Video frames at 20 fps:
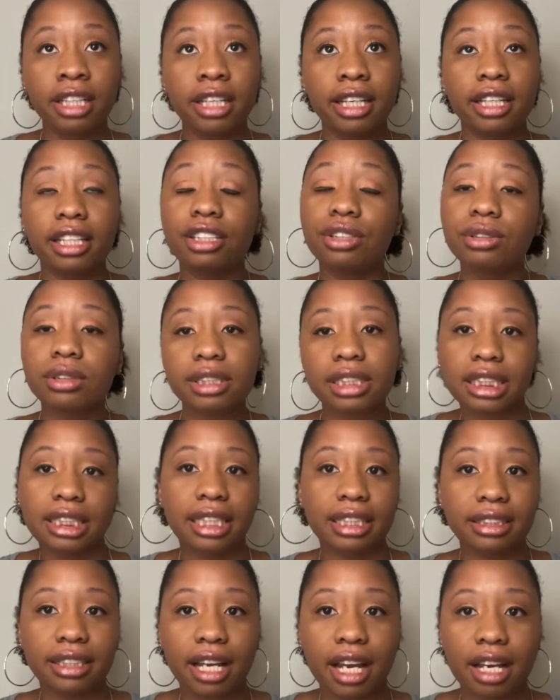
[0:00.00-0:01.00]
He uses
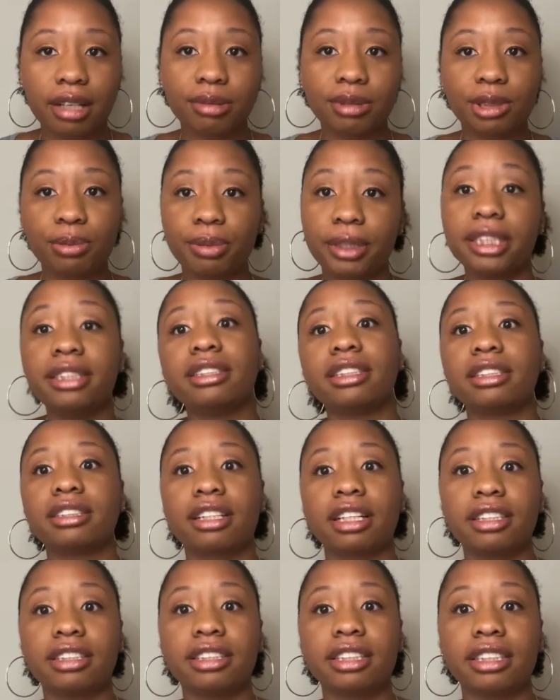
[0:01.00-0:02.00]
that time spent
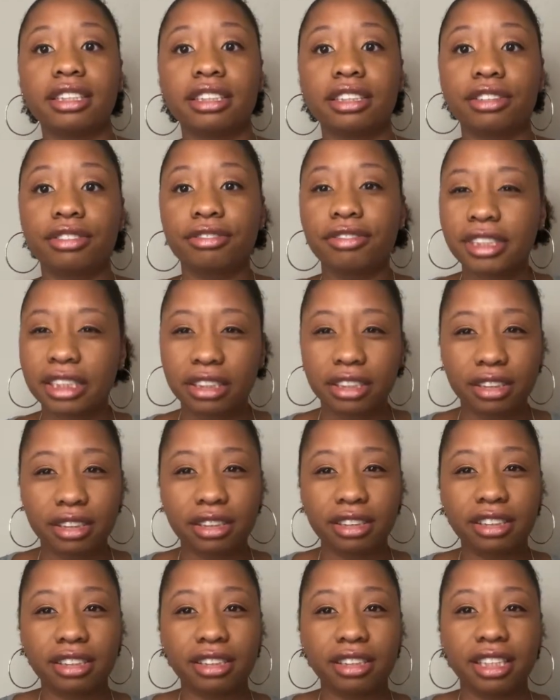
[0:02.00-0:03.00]
discussing his
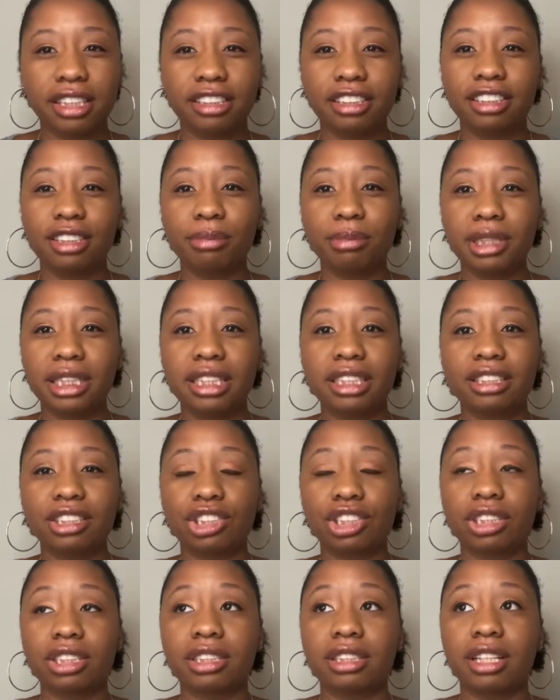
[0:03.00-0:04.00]
fears. And to me, it's
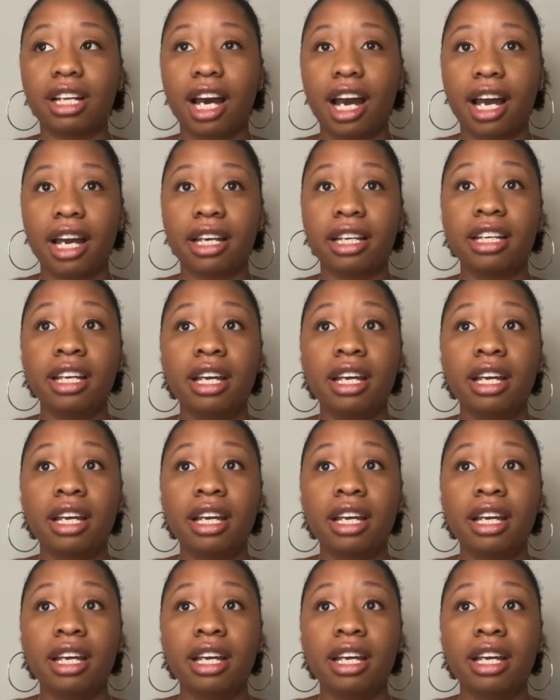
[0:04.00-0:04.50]
just not